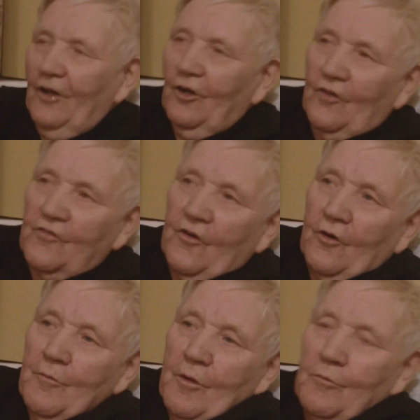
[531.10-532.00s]
I
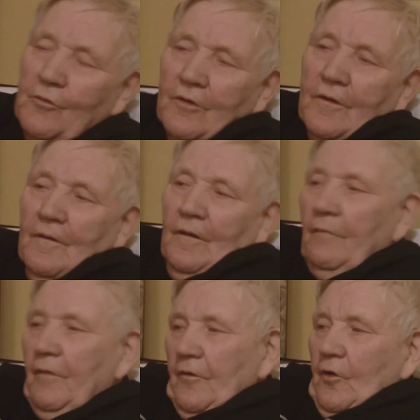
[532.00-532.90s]
also remember
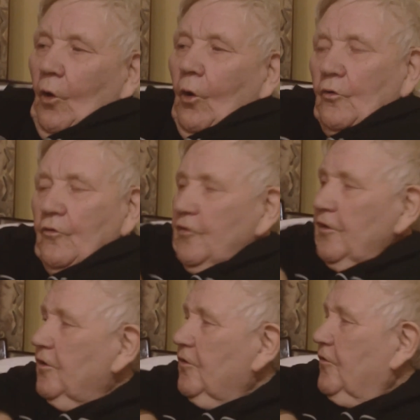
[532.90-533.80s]
the old
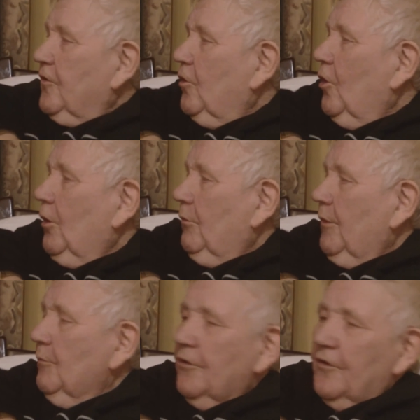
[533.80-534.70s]
years in
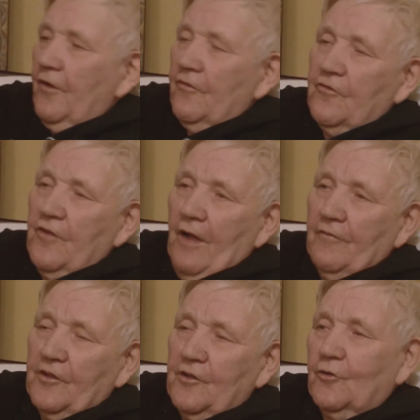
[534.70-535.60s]
Galway when they used to
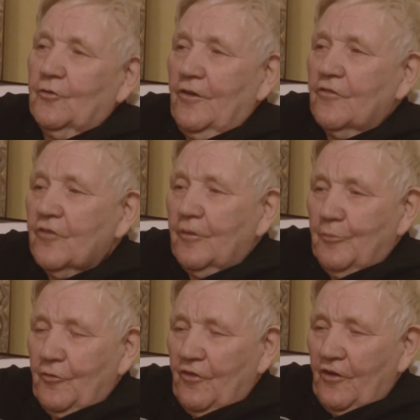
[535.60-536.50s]
have the
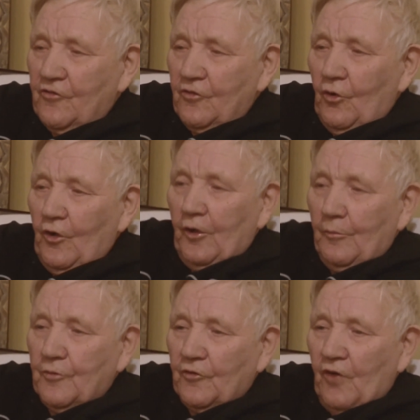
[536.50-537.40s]
Eucharistic procession going
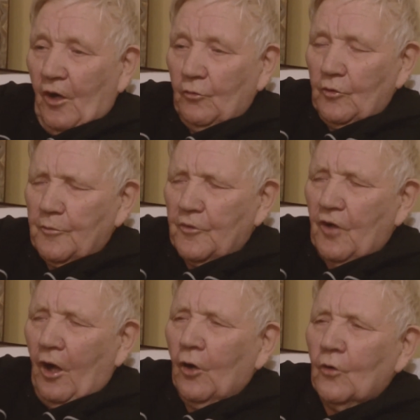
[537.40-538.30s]
up the town. There were
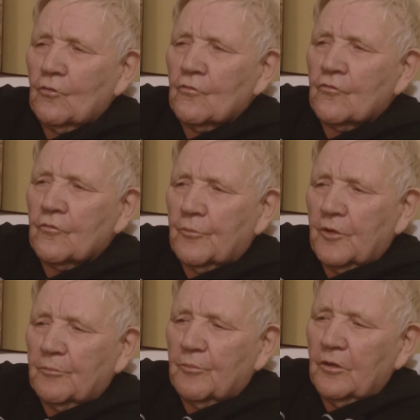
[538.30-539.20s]
thousands of
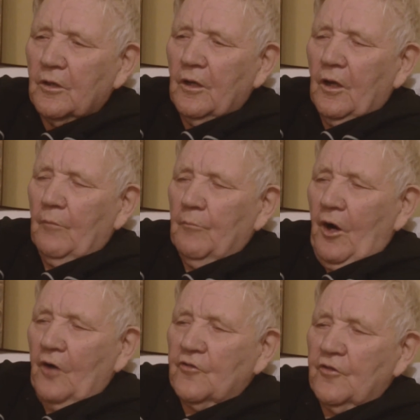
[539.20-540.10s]
people
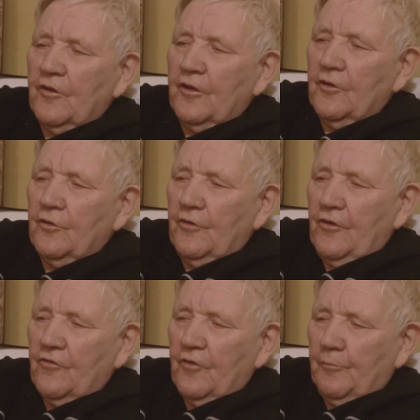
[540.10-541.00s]
marching in the
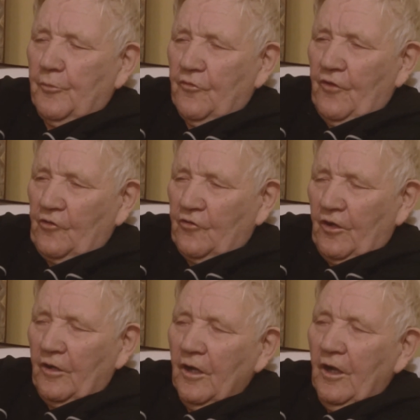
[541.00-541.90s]
Eucharistic
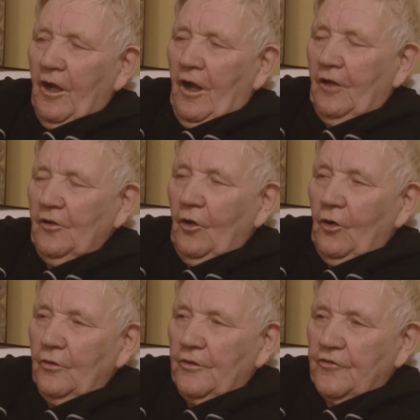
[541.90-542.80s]
procession, and
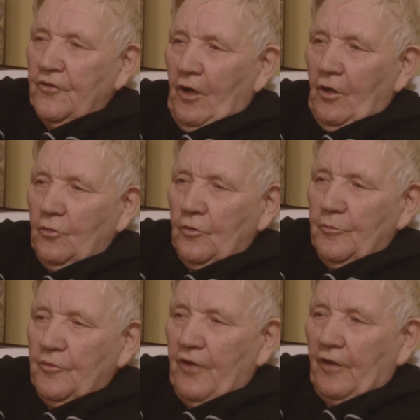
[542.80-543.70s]
all the town
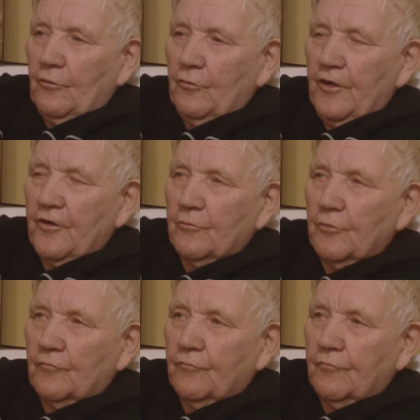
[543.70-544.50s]
would be decorated